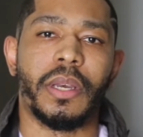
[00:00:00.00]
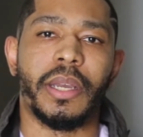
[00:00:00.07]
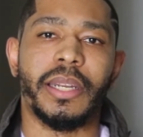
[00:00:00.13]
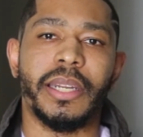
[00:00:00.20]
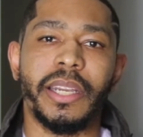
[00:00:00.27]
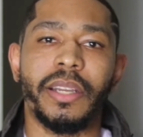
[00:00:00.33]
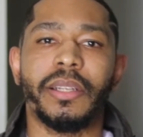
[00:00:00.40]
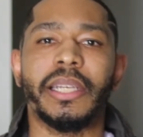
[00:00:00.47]

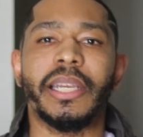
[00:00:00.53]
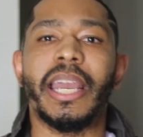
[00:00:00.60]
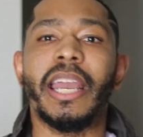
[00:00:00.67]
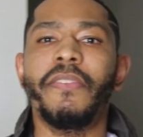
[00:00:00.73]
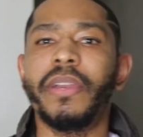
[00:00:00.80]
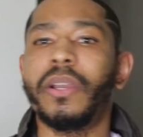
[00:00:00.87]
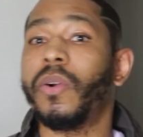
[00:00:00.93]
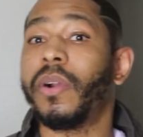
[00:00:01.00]
Nearly
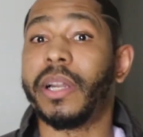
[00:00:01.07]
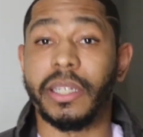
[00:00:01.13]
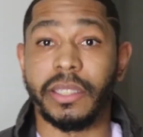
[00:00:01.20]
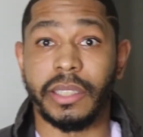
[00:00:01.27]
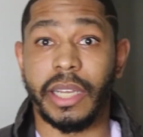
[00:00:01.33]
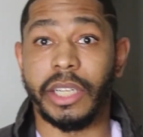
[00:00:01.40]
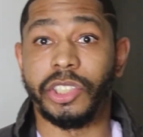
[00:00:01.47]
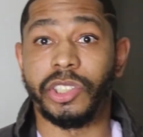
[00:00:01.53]
every
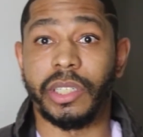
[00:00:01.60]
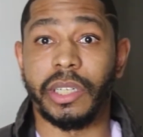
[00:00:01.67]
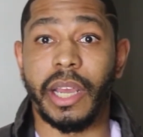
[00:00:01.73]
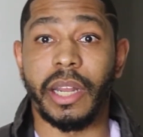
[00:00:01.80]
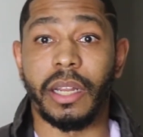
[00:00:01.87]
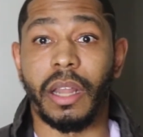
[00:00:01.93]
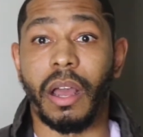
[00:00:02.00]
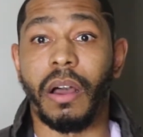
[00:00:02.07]
organization
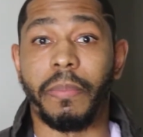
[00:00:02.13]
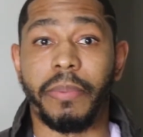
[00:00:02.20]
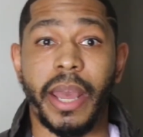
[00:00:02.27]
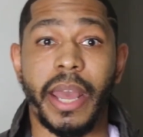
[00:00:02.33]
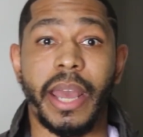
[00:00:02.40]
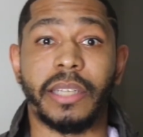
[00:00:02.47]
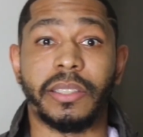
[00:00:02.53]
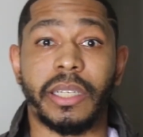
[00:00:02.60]
and law
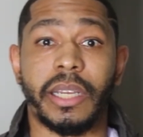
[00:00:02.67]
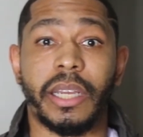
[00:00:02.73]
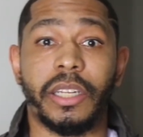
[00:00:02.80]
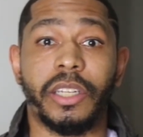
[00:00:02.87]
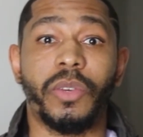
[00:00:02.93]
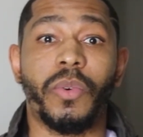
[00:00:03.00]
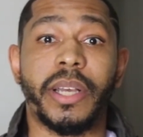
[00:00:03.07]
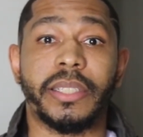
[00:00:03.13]
passed
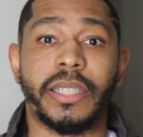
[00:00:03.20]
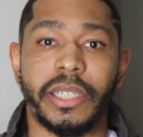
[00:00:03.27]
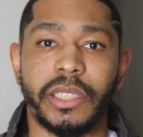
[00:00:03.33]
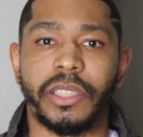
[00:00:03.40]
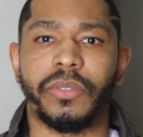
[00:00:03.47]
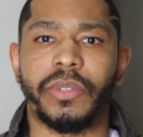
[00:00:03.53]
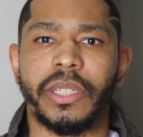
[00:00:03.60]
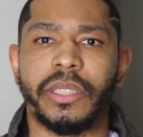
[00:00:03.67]
in U.S.
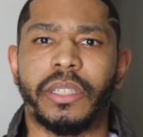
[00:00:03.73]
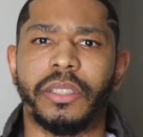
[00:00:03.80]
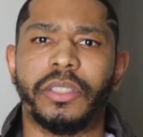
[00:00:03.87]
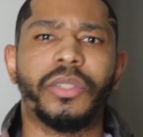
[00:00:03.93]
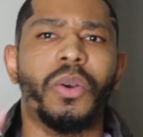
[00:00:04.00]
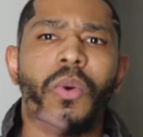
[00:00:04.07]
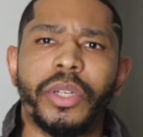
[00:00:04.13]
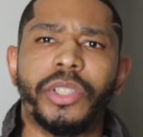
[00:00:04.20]
history to
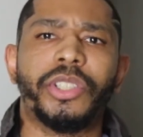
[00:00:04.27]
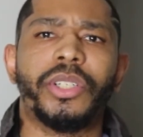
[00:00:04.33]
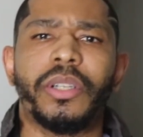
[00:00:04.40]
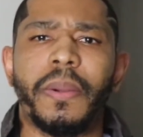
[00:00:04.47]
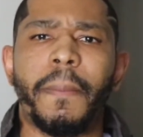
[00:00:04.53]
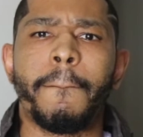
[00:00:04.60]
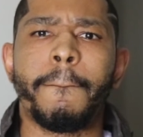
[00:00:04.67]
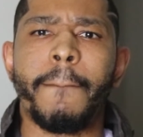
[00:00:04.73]

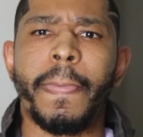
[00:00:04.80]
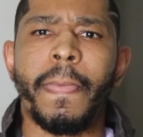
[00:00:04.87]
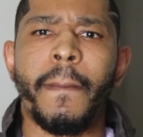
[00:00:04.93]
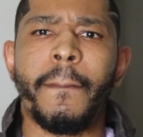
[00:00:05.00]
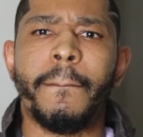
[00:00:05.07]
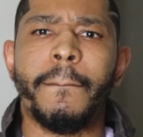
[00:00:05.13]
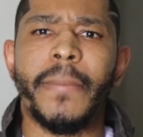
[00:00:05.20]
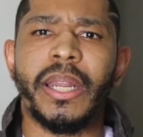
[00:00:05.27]
torture,
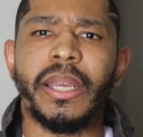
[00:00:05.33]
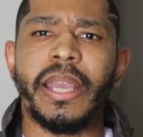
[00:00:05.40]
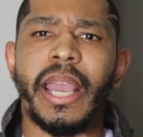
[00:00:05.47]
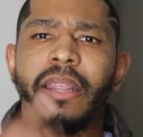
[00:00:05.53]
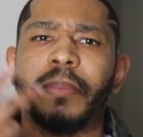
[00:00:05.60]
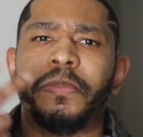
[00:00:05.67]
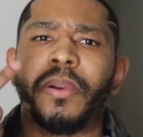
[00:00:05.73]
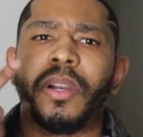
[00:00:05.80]
mitigate
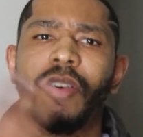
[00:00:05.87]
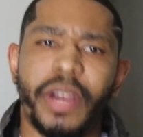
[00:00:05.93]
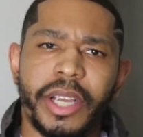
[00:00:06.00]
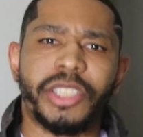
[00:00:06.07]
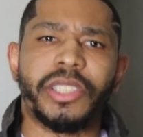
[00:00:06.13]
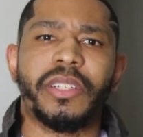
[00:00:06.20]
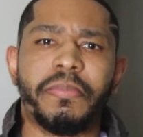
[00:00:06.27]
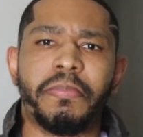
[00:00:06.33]
the
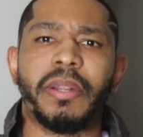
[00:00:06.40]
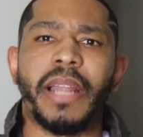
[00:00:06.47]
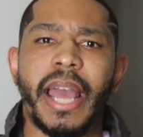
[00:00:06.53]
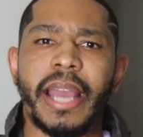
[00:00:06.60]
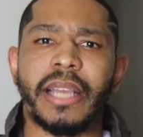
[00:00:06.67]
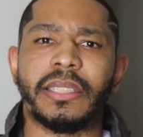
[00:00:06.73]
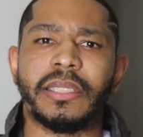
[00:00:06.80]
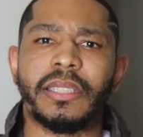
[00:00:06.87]
progression of
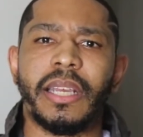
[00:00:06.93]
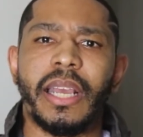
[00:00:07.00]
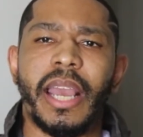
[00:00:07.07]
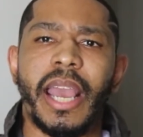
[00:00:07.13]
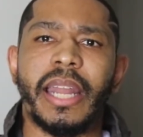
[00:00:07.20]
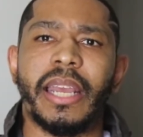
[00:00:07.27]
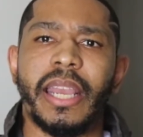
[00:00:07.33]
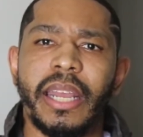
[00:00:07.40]
blacks,
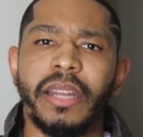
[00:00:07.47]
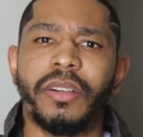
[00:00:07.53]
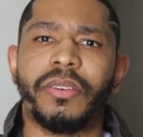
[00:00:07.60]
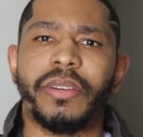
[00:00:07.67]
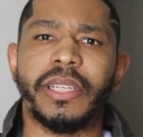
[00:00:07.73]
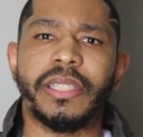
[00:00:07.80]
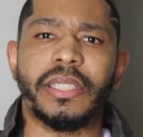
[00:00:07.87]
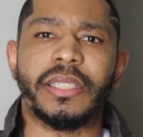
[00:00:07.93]
and
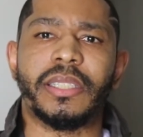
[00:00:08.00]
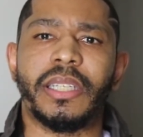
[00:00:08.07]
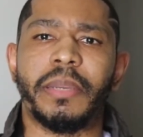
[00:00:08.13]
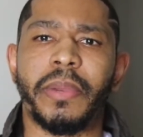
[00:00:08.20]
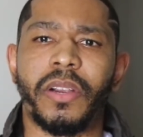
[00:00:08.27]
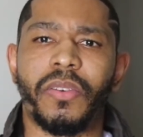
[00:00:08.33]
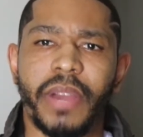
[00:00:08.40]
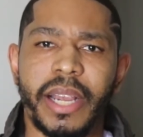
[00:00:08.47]
increase
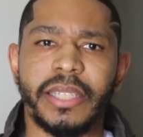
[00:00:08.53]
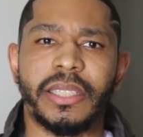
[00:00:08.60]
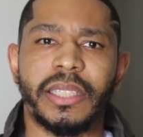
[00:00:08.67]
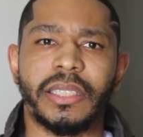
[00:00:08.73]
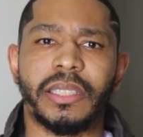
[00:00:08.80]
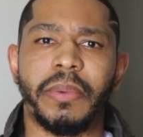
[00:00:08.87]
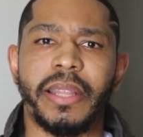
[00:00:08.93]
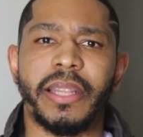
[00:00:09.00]
systemic
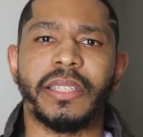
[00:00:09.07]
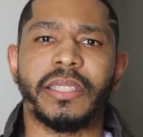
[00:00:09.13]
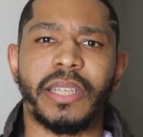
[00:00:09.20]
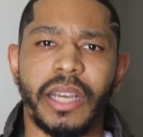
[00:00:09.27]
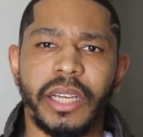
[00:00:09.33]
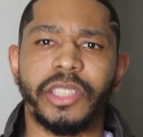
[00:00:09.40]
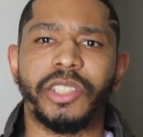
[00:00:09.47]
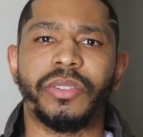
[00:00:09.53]
racism in this
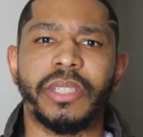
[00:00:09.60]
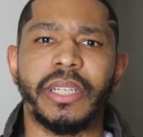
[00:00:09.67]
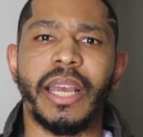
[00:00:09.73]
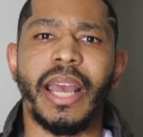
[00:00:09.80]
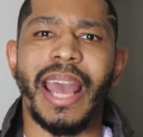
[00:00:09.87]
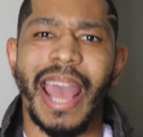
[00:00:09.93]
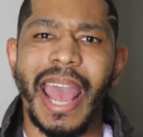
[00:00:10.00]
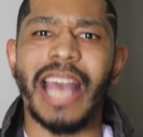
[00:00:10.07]
country
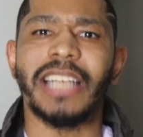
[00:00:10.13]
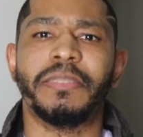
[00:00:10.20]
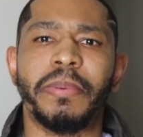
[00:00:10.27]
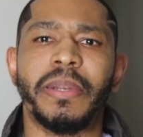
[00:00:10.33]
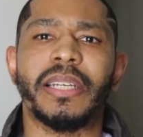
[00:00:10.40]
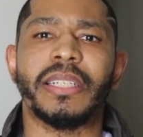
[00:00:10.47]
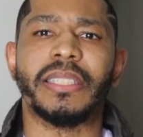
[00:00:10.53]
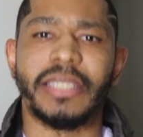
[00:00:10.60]
has
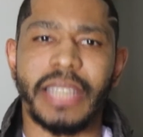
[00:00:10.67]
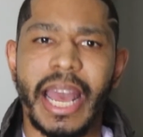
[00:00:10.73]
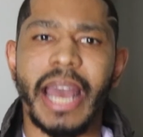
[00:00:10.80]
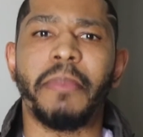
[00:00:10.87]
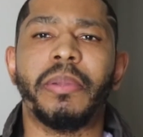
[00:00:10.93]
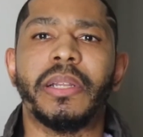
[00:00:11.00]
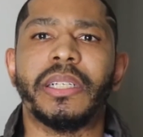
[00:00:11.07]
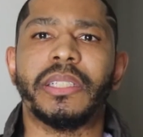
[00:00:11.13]
been
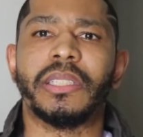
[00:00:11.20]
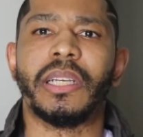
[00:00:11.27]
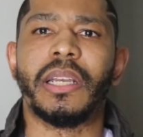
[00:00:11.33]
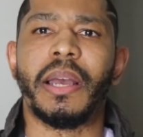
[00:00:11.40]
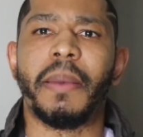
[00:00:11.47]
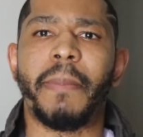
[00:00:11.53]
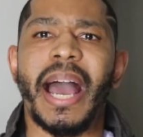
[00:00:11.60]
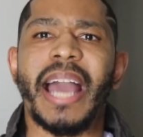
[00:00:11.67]
established
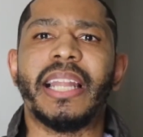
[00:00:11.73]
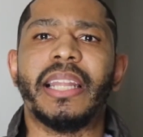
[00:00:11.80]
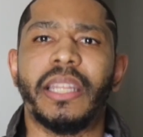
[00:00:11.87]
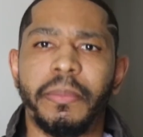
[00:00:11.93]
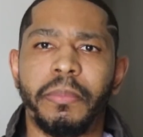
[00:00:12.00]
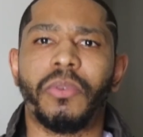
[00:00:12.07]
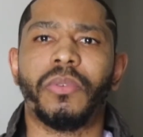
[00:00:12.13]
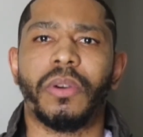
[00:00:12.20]
by
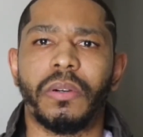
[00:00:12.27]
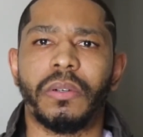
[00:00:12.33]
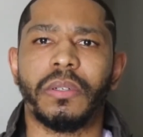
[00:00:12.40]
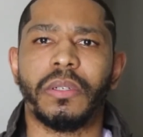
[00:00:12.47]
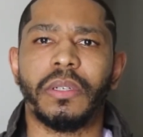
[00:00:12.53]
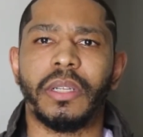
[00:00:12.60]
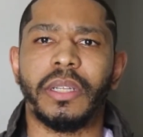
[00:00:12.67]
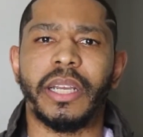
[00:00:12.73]
liberal
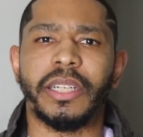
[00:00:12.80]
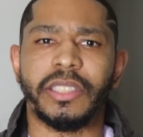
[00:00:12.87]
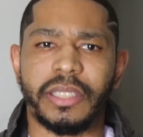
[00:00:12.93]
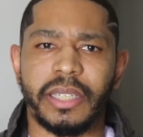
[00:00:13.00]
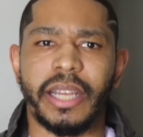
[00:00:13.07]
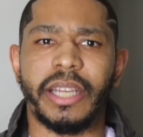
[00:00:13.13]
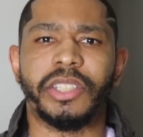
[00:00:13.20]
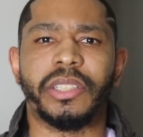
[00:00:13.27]

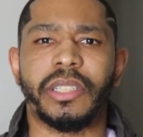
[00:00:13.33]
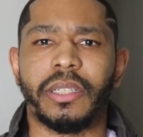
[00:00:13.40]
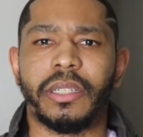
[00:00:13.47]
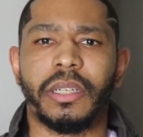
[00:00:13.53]
legislation.